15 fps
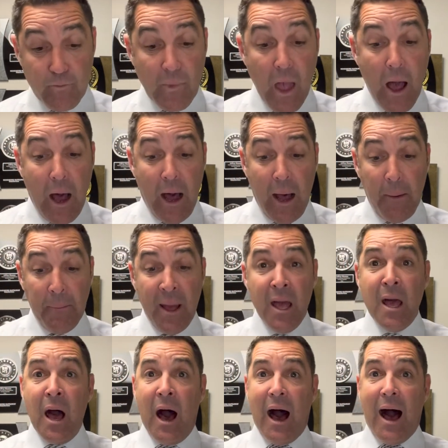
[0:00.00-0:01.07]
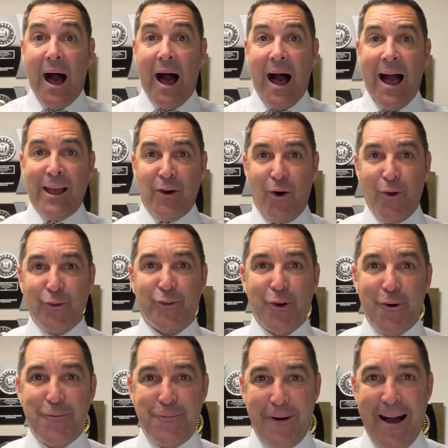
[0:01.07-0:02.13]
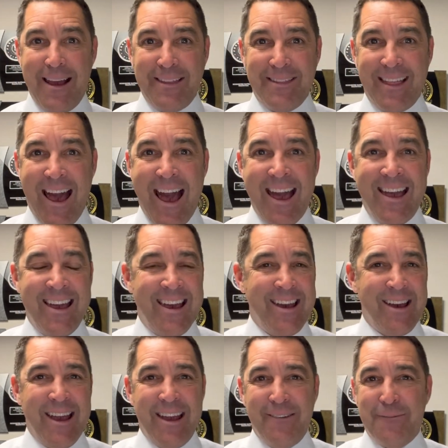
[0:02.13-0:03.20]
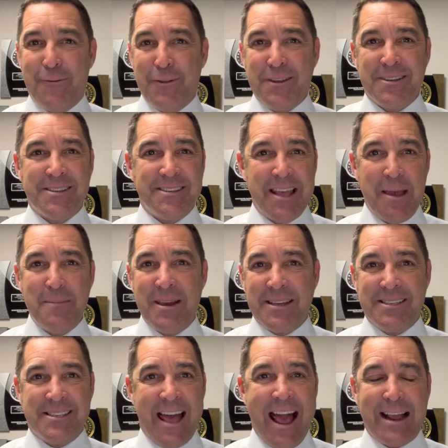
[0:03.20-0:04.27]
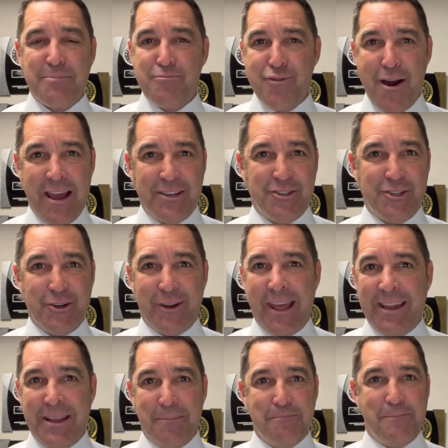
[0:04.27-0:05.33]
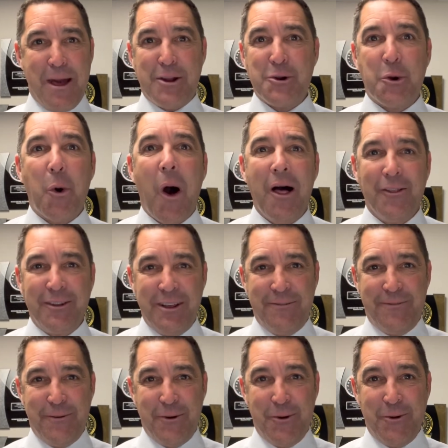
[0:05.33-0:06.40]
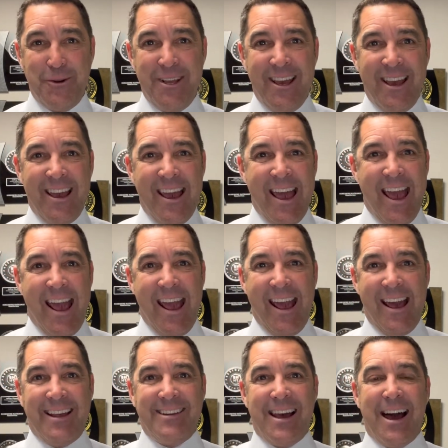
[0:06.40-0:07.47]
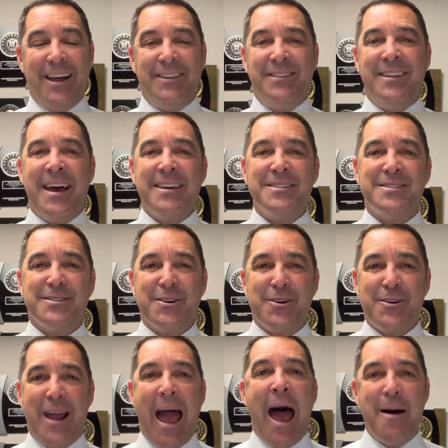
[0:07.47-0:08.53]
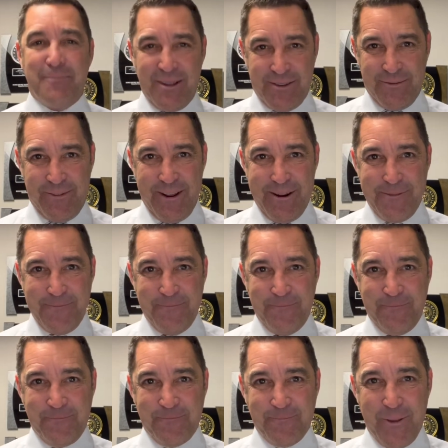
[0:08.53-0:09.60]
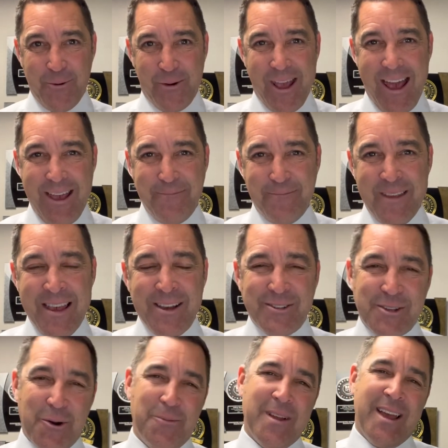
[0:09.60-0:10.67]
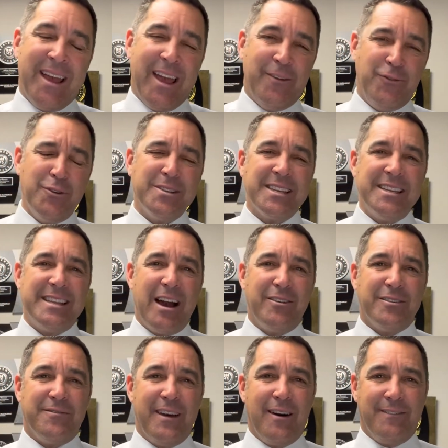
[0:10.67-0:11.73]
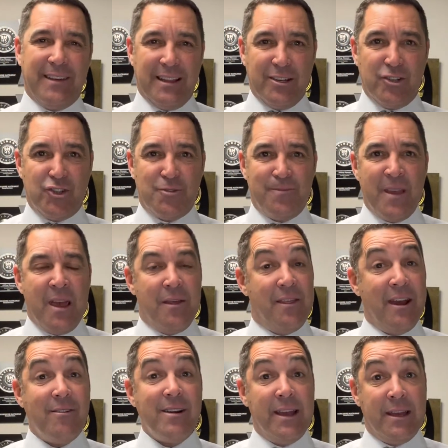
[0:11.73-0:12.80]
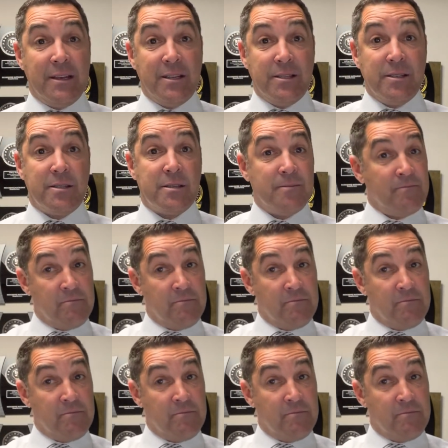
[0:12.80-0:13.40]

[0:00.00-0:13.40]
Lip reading: I also find that for the same exact price, you're getting better quality food and a nicer atmosphere. Okay, so if you ski down to Vail Village, there is